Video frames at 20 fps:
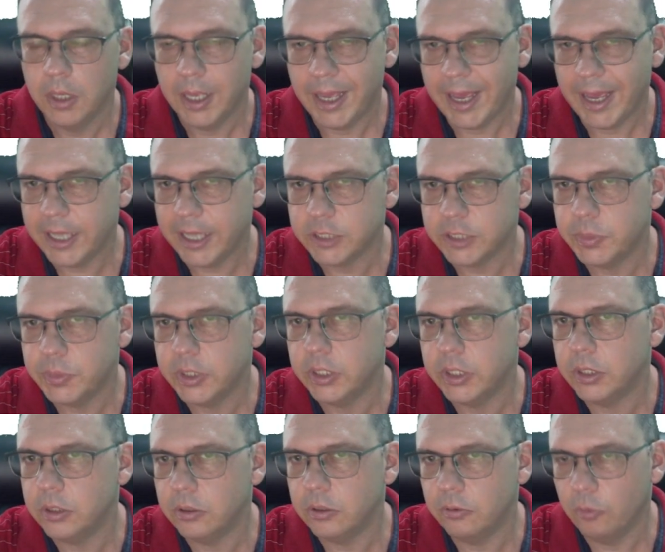has
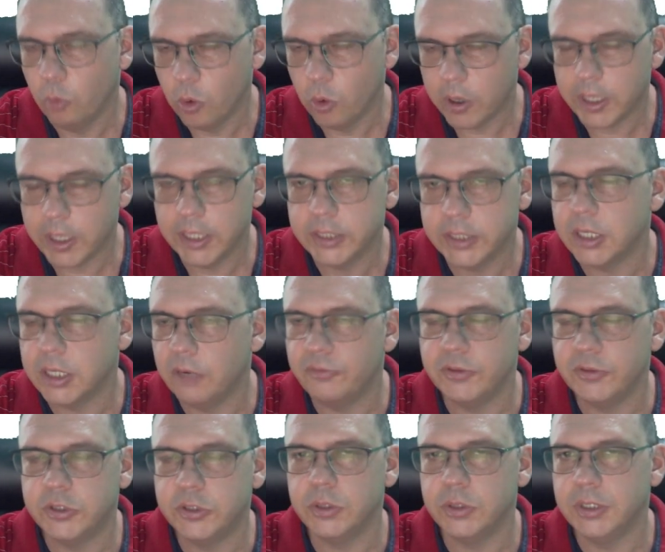been working itself
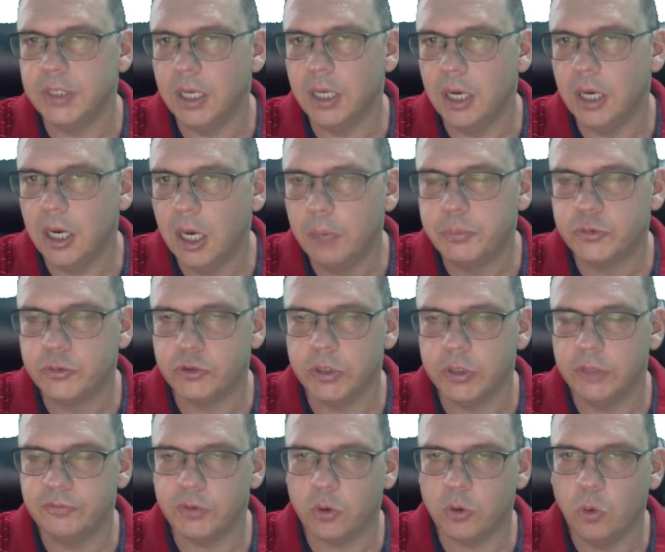into an
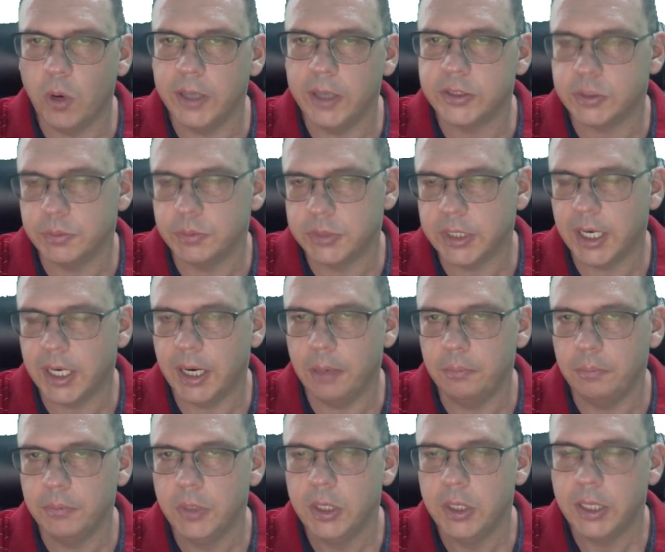uptrend for quite some time.
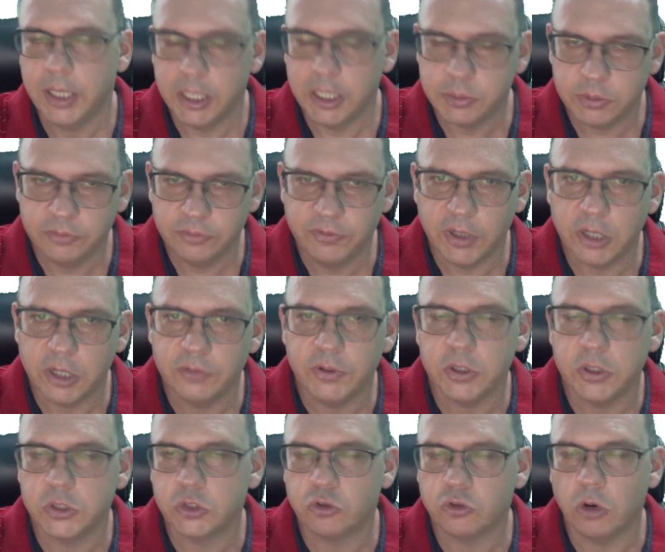It's been very,
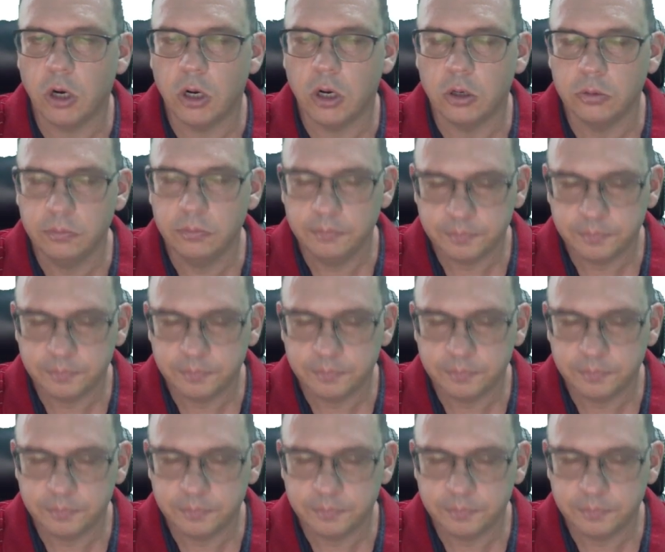very strong.